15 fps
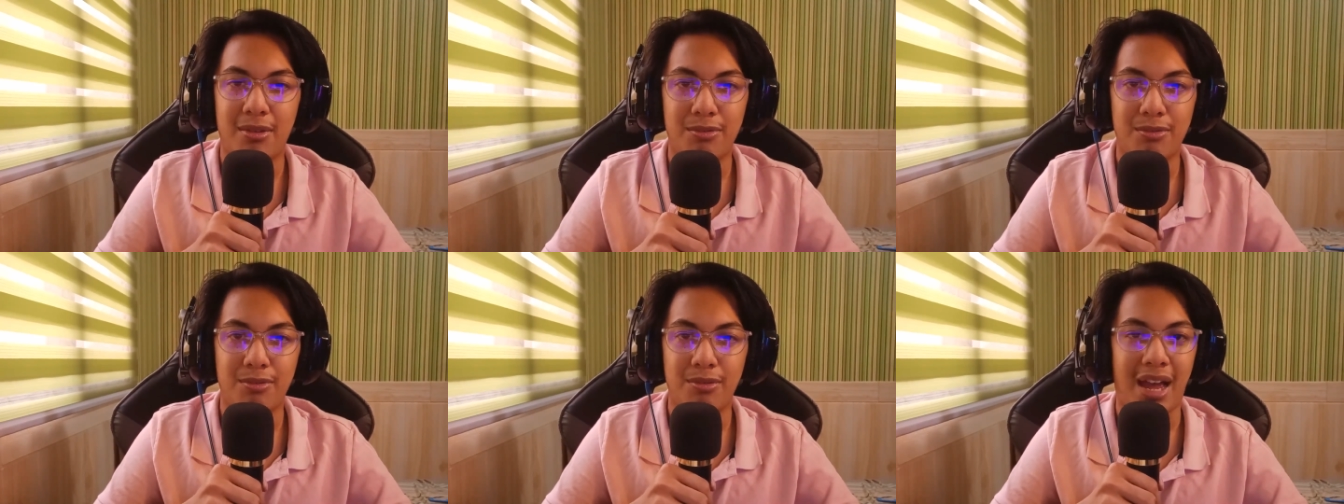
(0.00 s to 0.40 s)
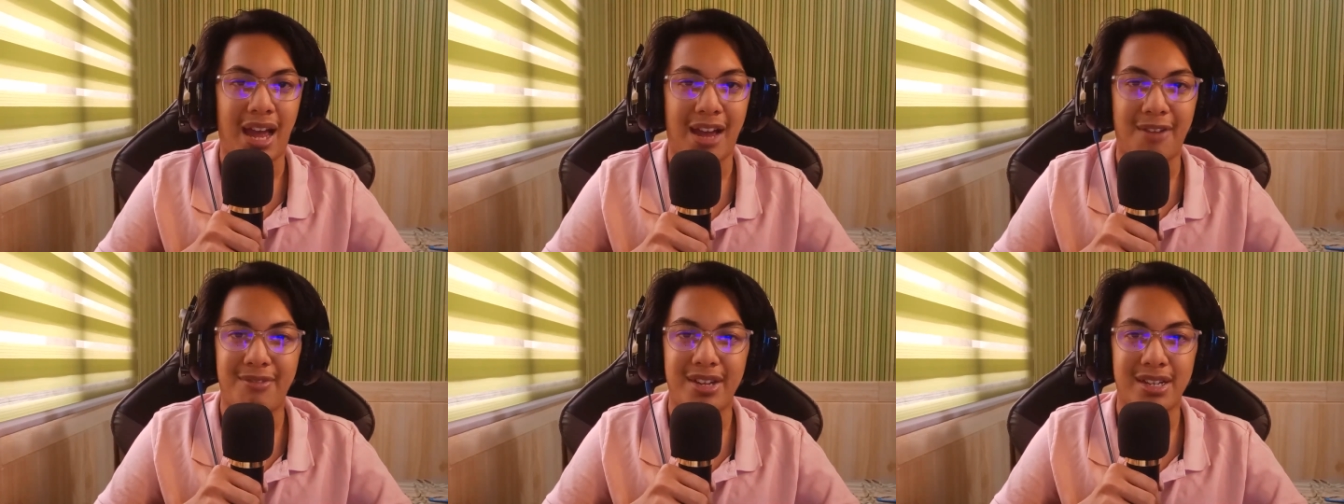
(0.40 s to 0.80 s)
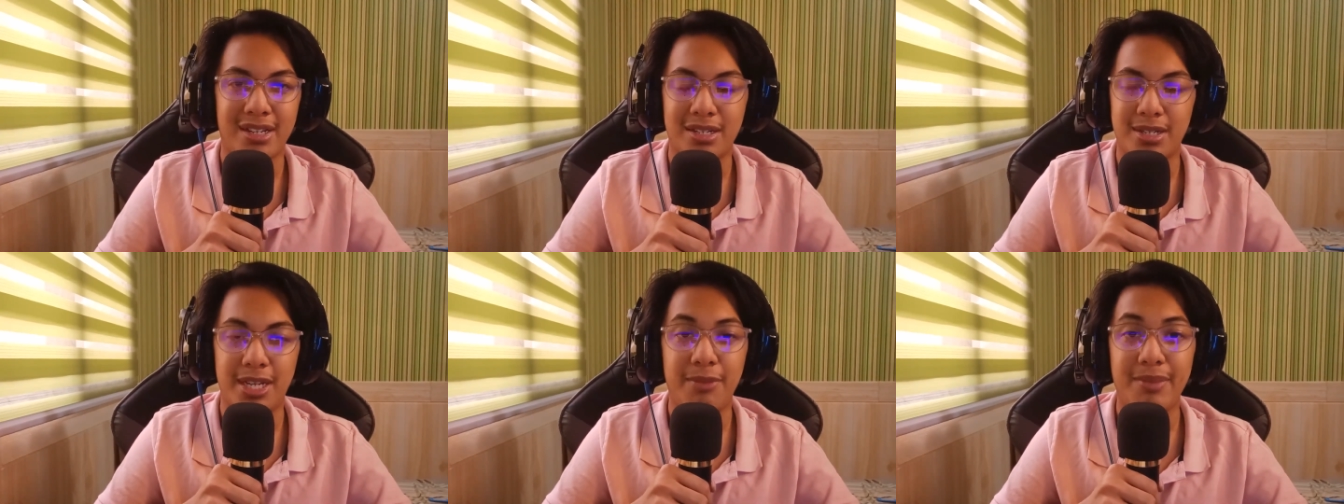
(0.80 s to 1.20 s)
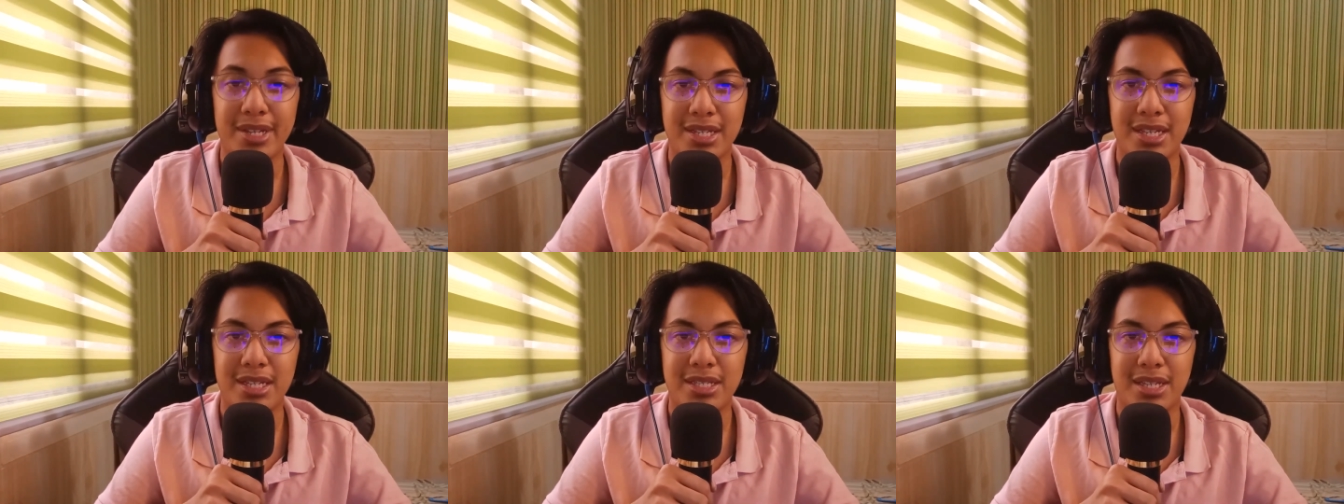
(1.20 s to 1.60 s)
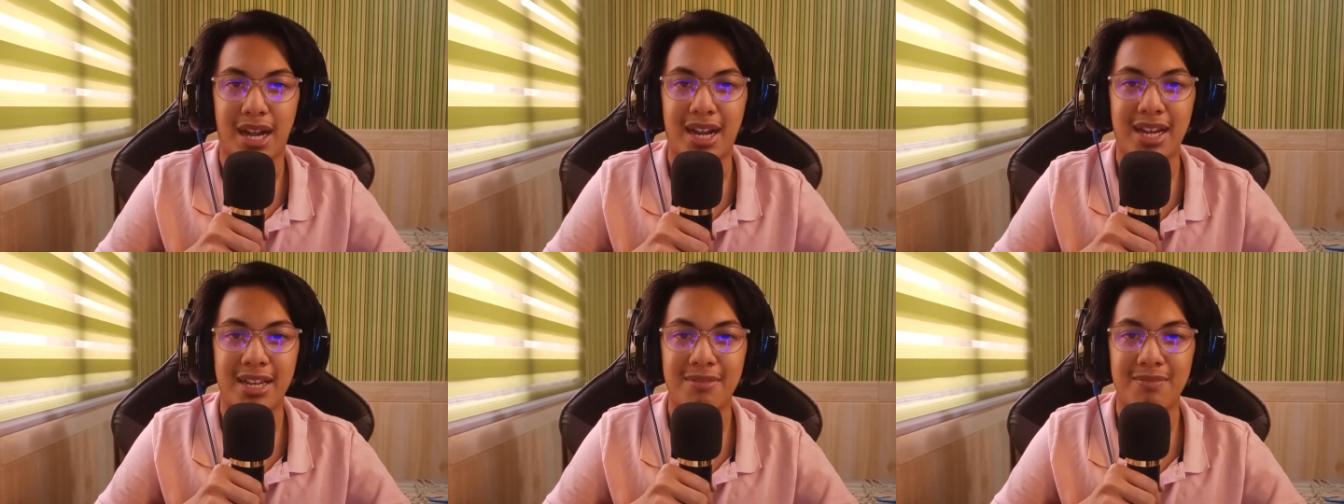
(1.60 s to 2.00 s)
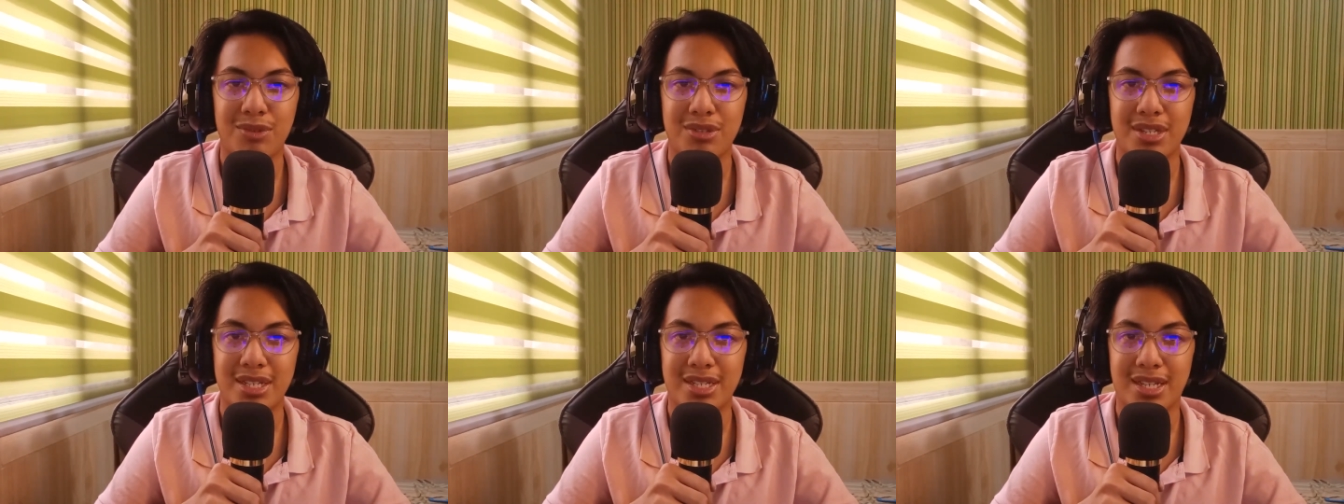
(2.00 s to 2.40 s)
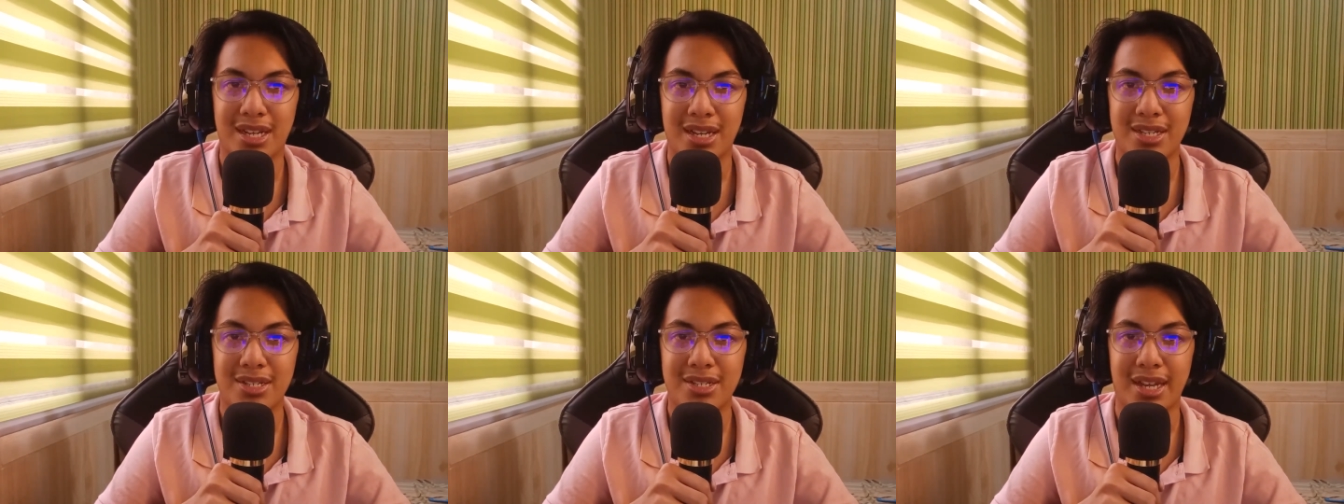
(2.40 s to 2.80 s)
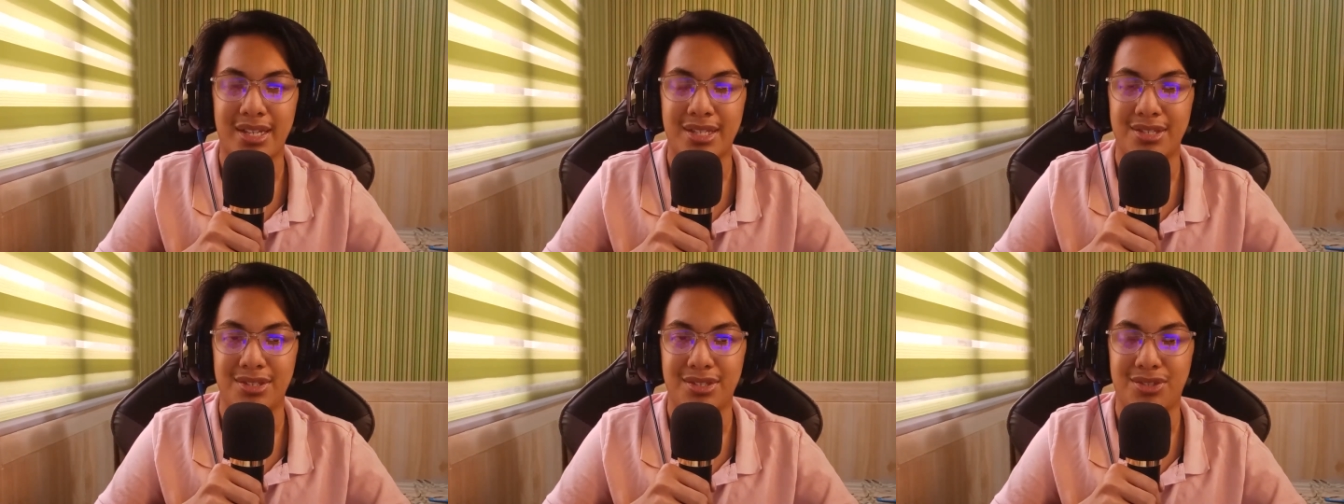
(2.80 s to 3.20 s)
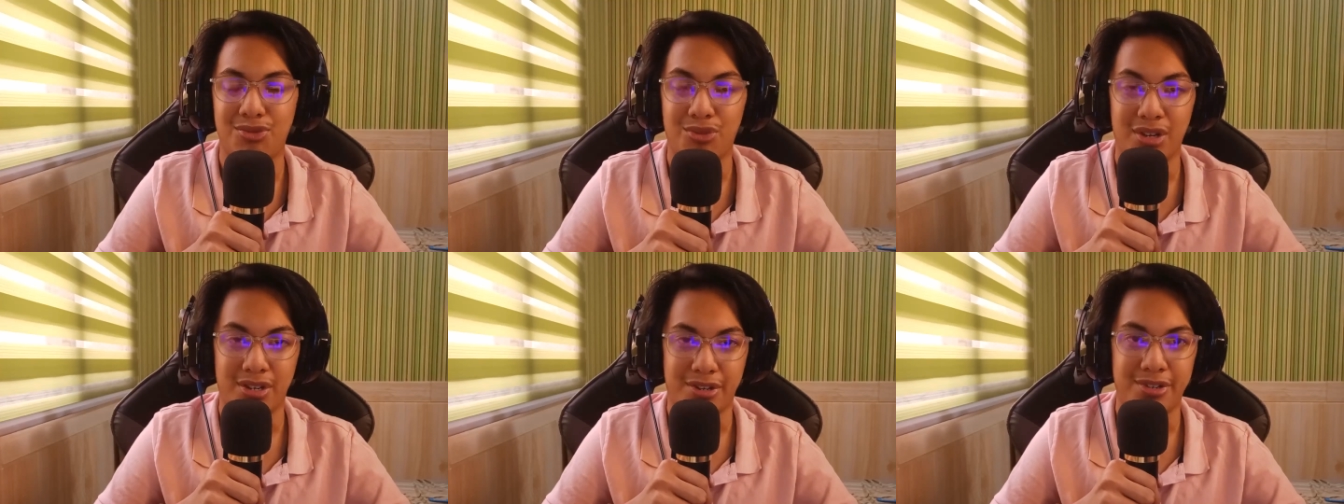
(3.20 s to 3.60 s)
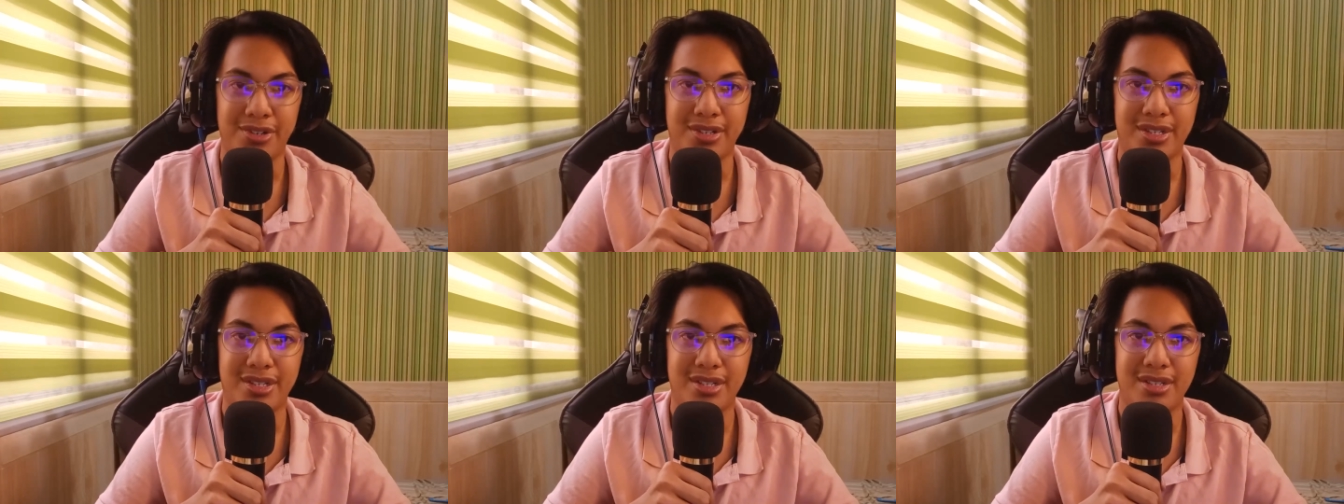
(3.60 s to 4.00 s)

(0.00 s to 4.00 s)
having limited time to discuss and to learn,